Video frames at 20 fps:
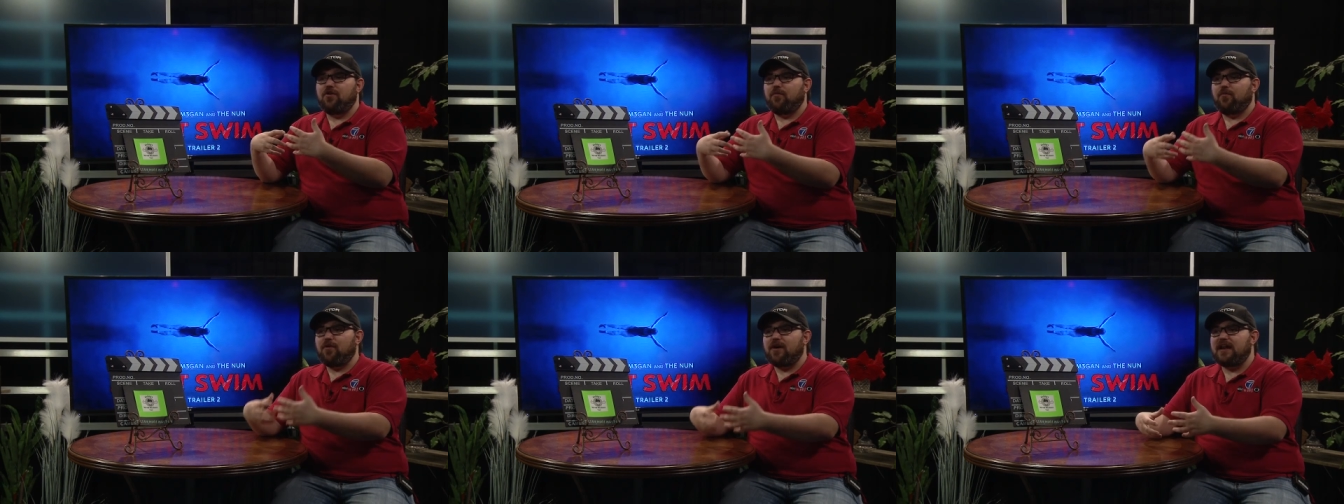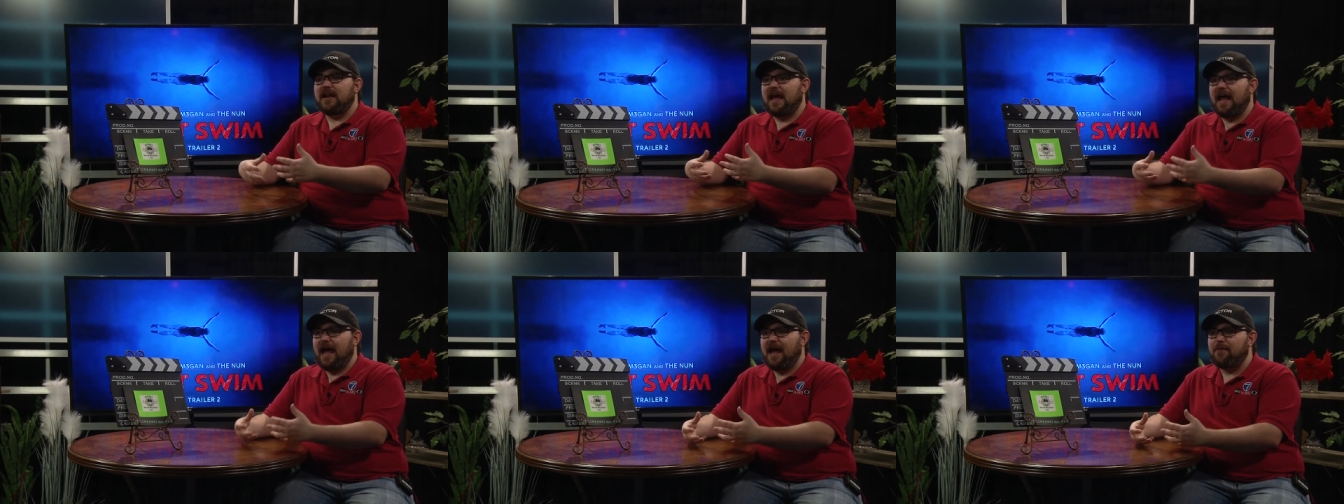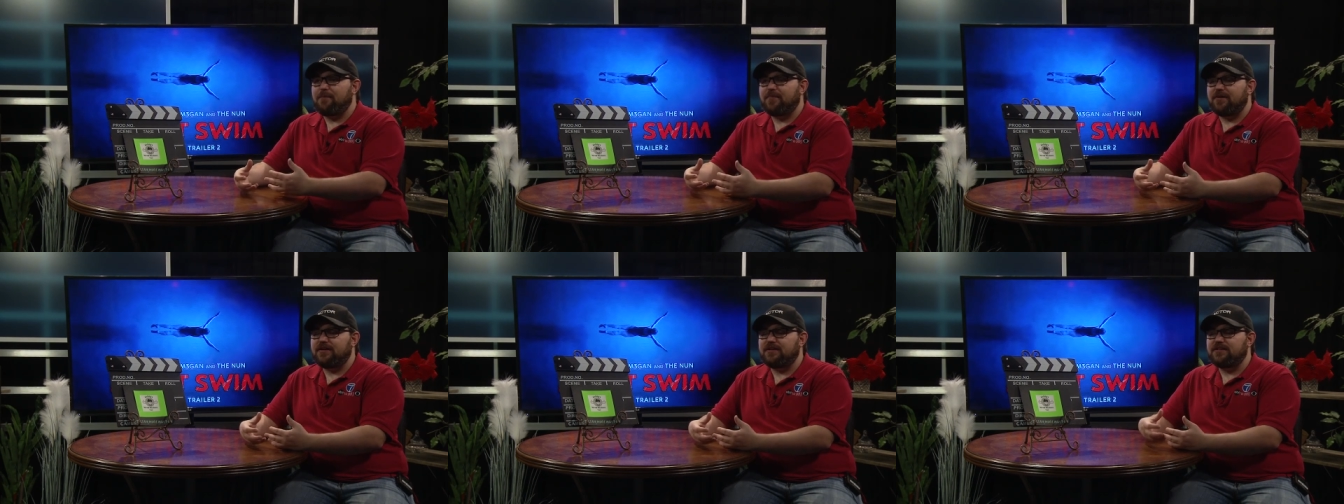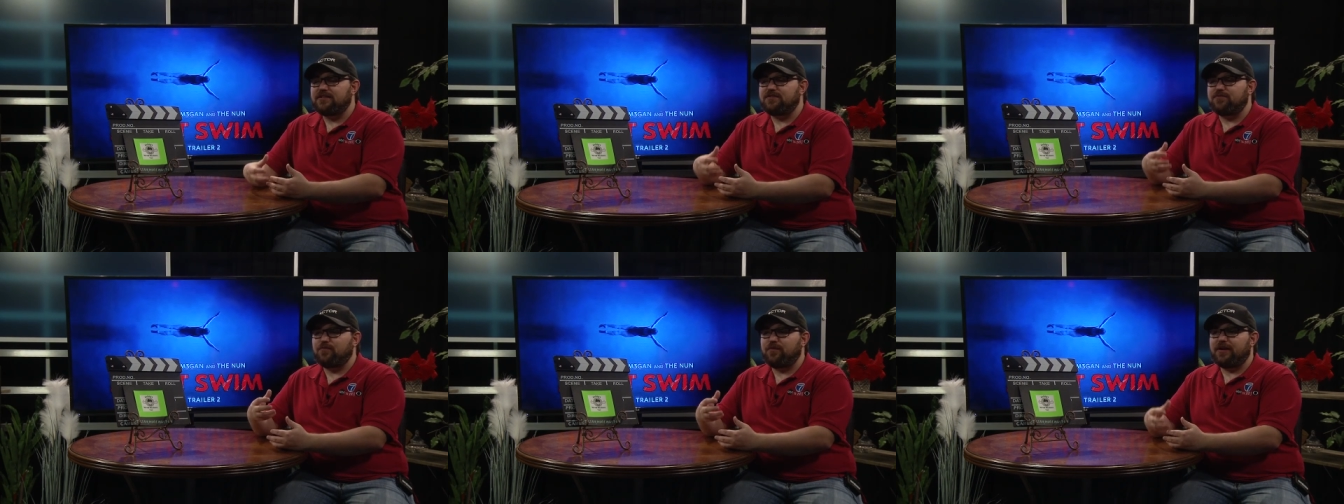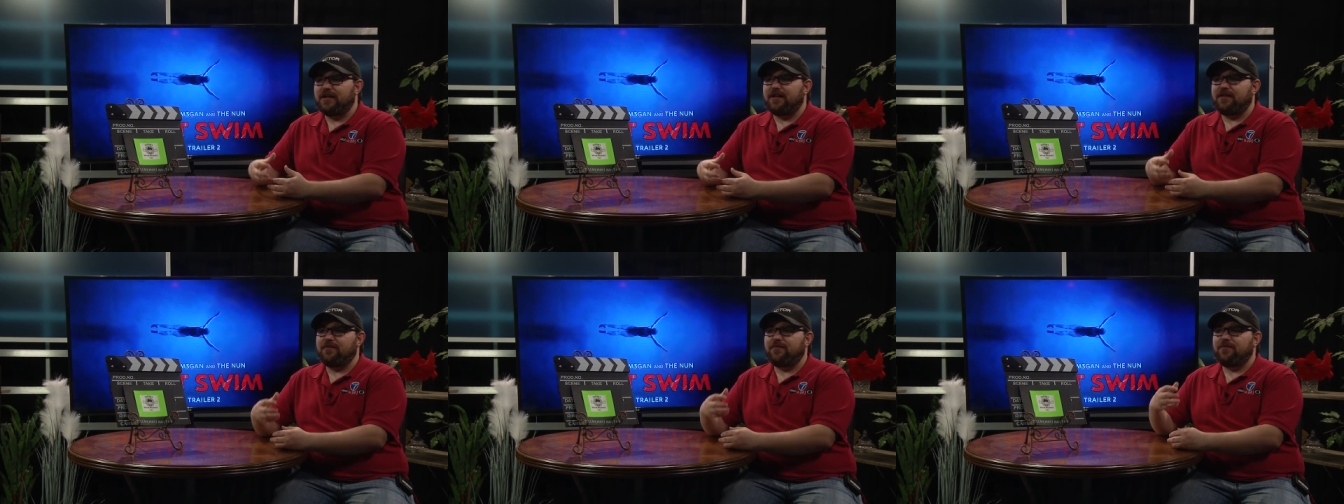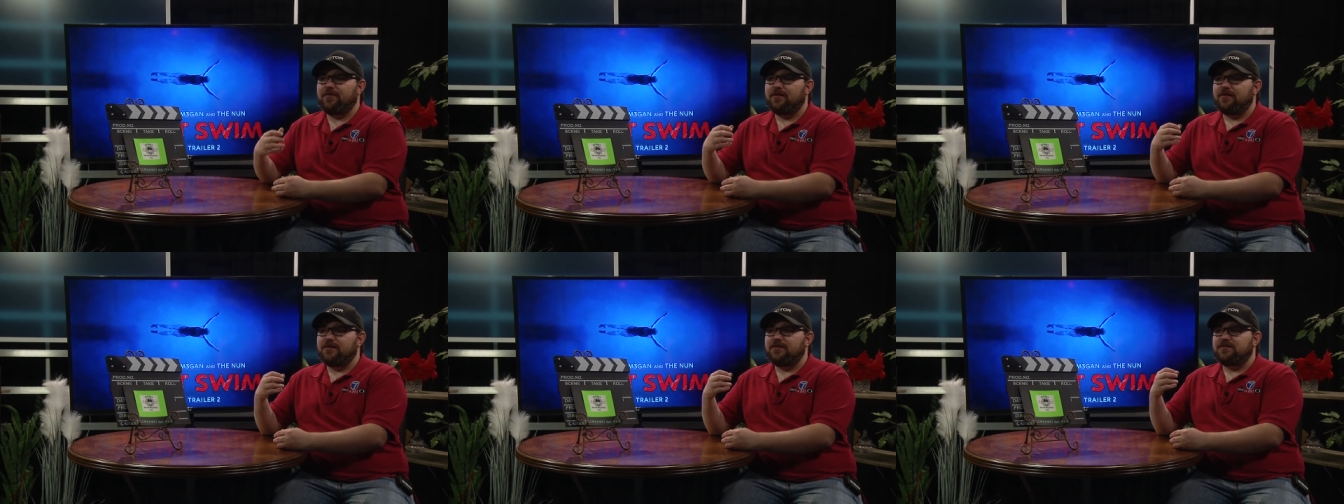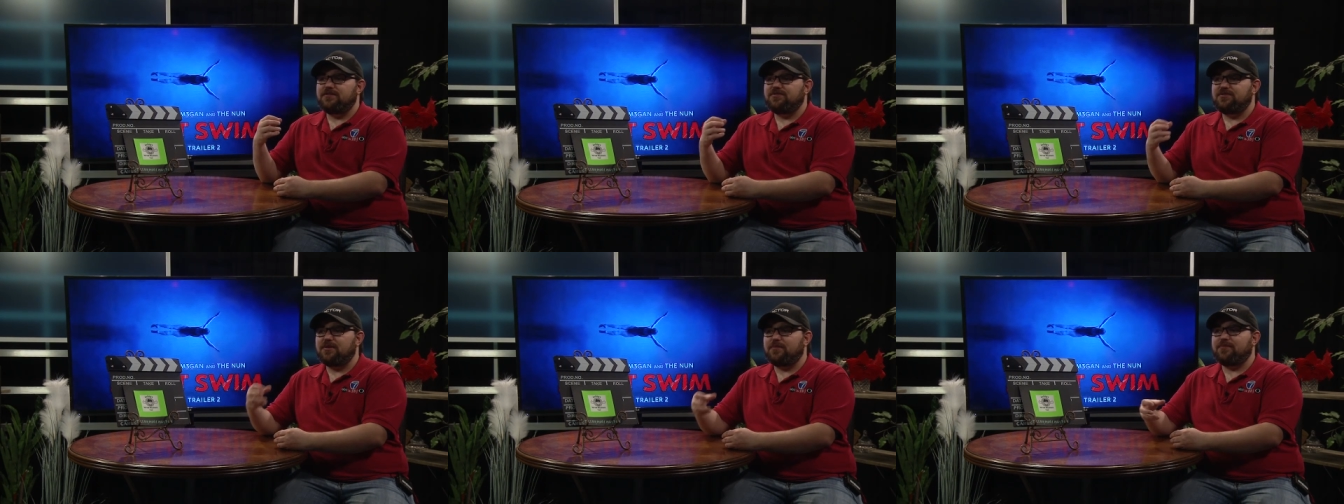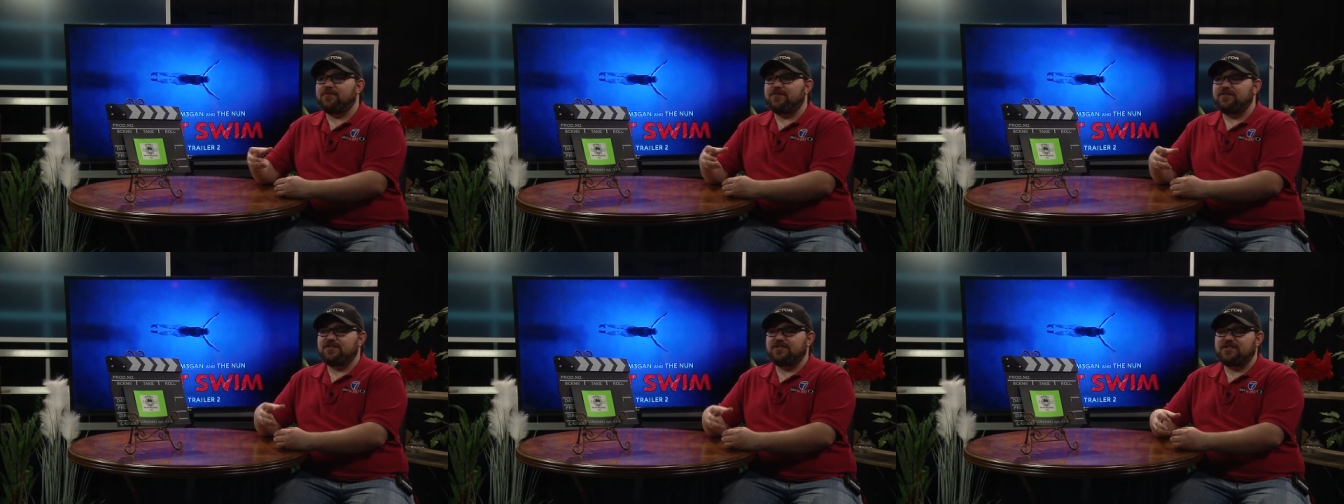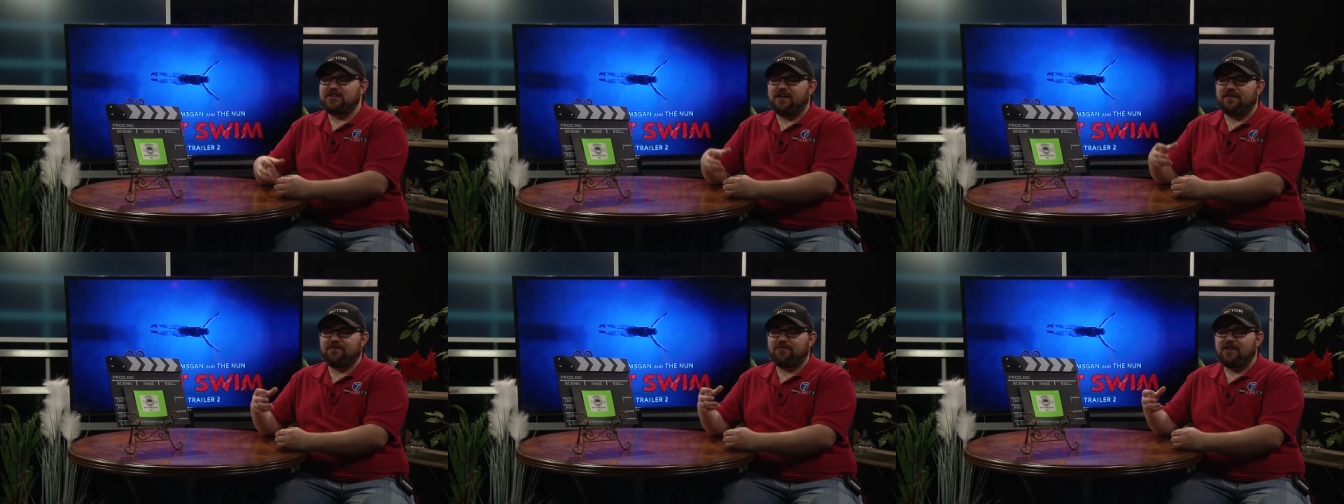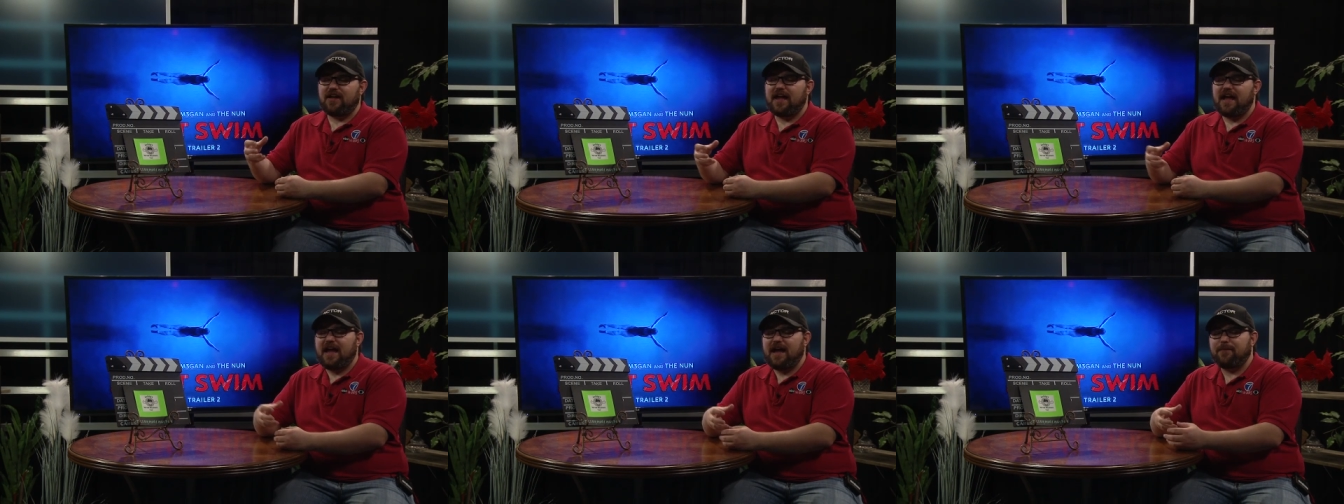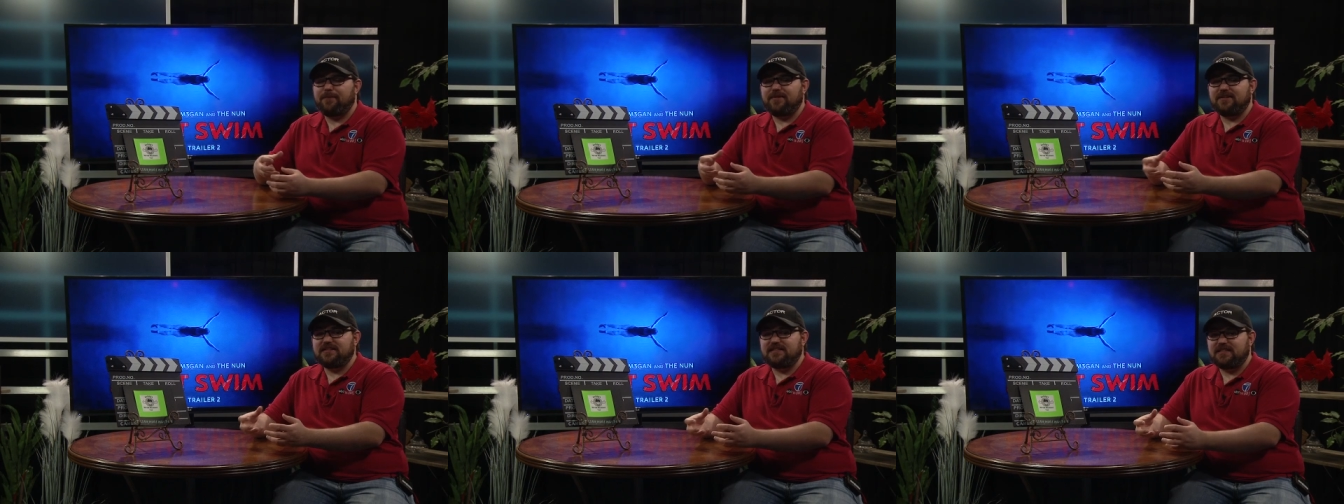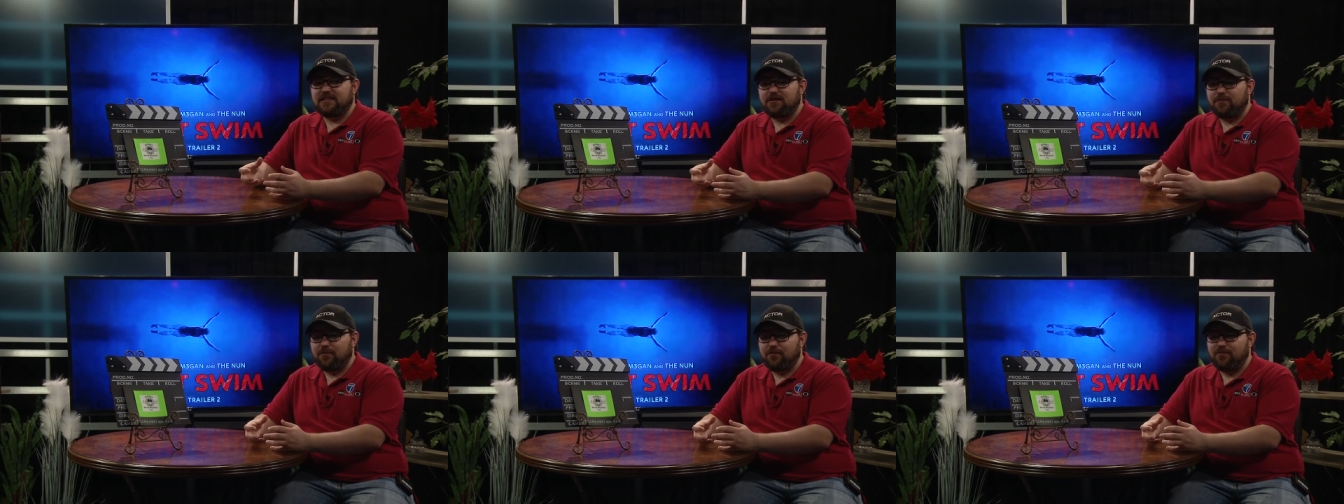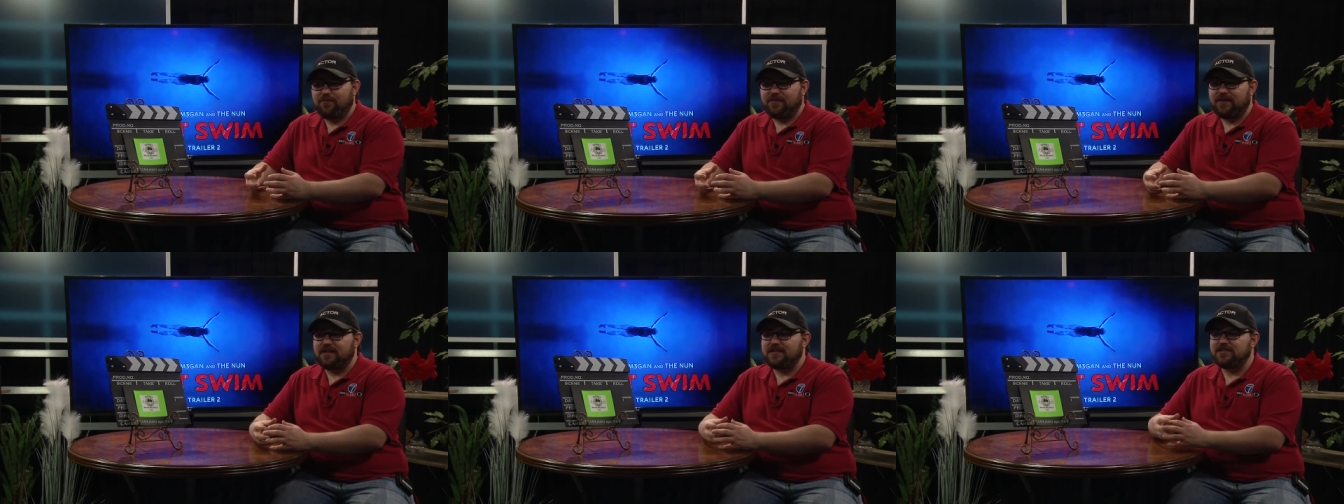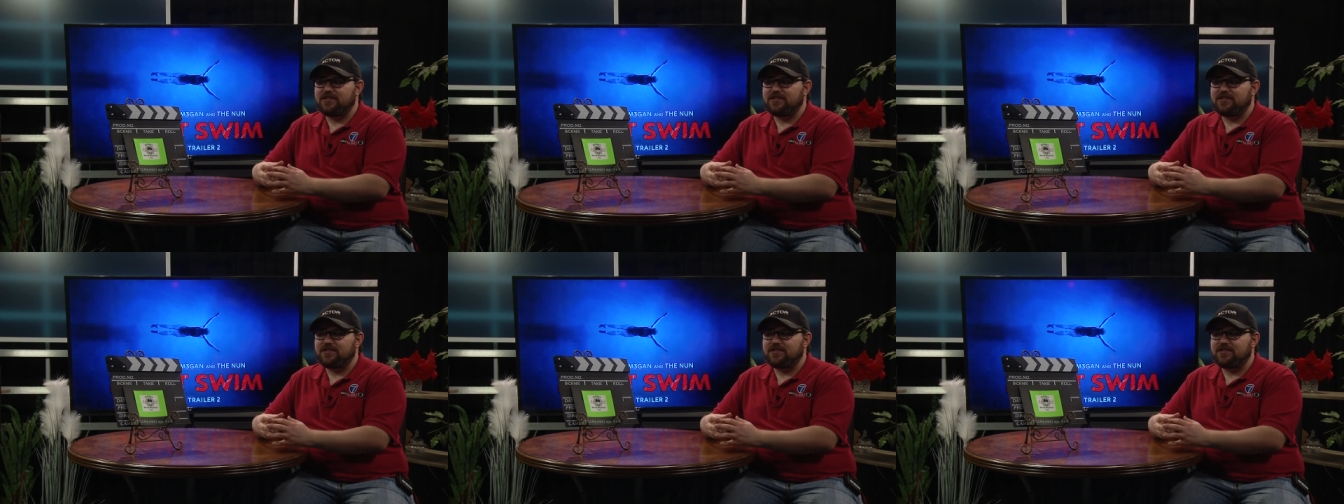what happens with some of the stuff that happens in the movie.